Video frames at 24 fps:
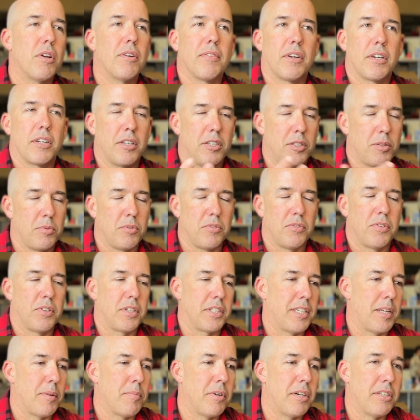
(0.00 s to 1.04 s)
of our customers, for
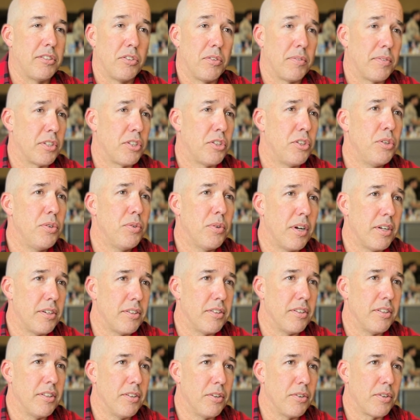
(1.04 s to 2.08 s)
example, has over 200